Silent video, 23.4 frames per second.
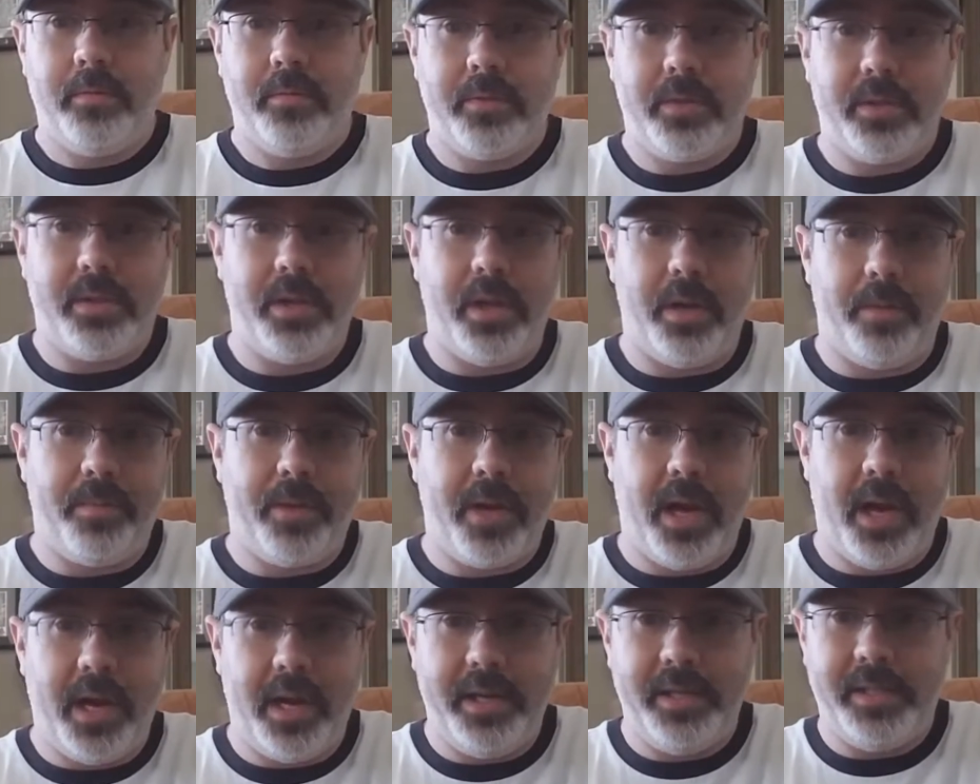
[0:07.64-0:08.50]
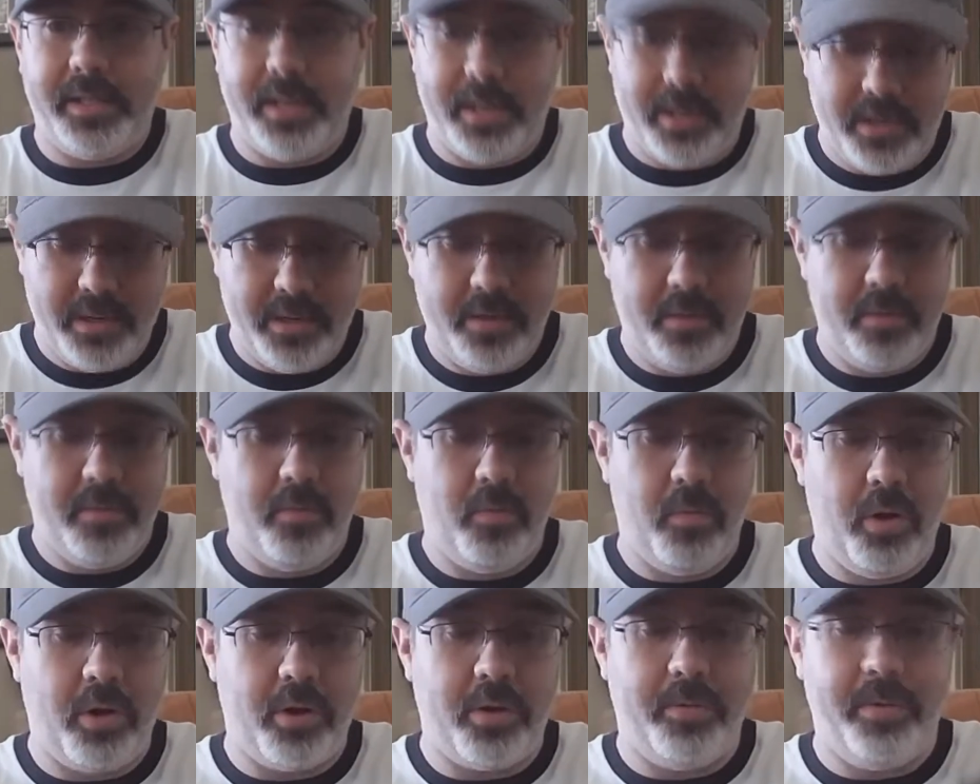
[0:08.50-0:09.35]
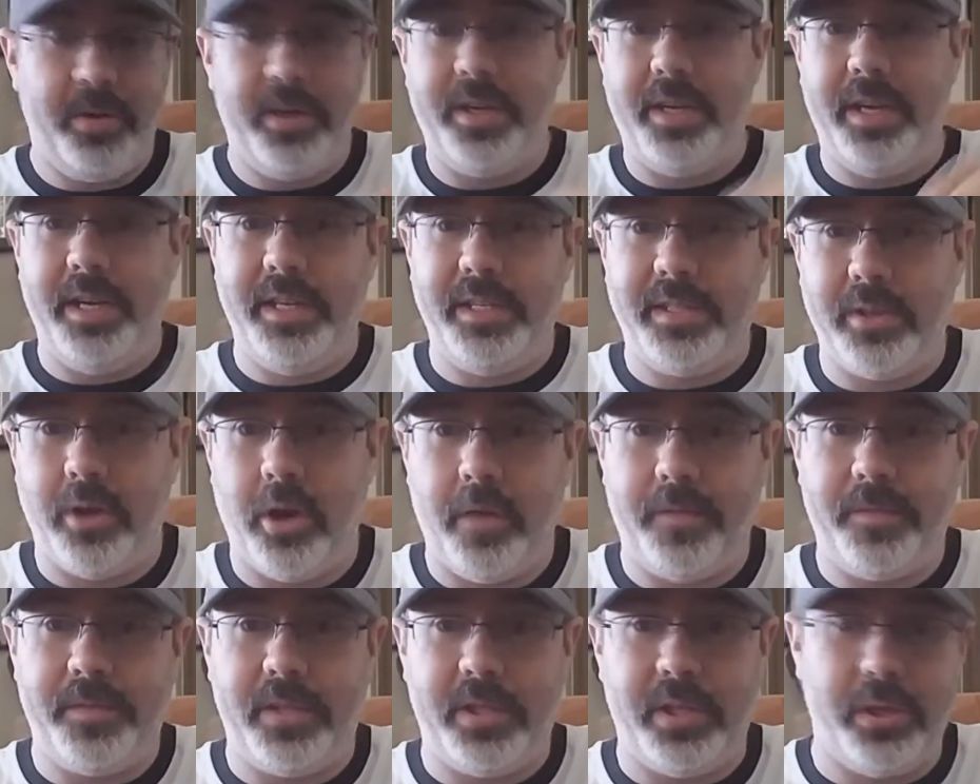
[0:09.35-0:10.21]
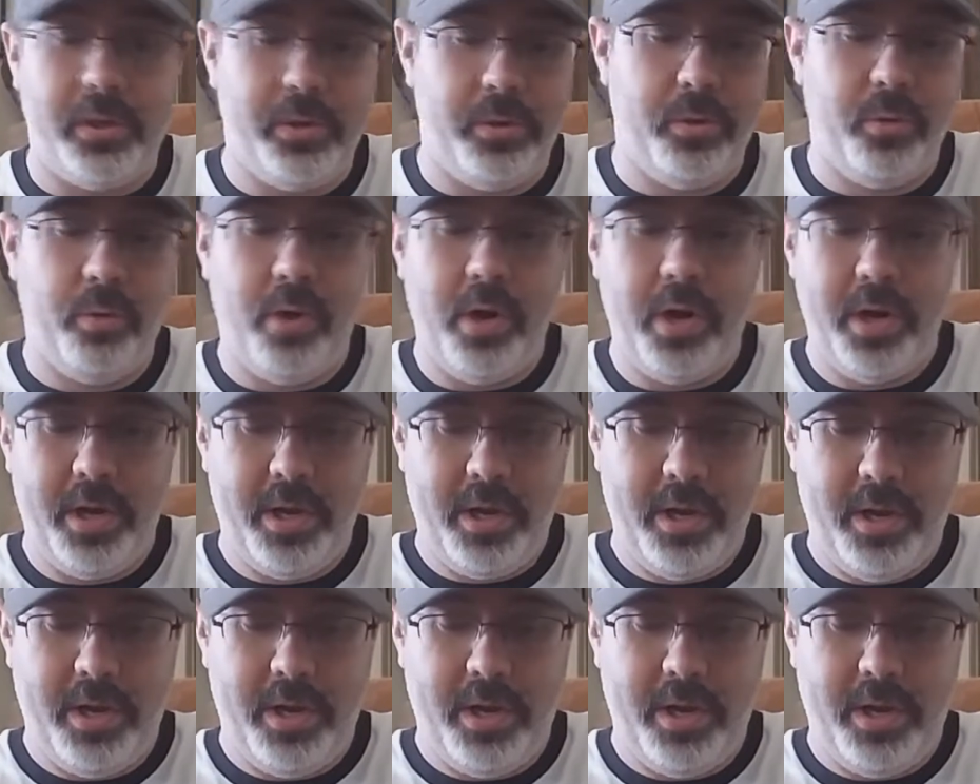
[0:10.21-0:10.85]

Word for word: What's up, guys? Welcome to Days Off 2.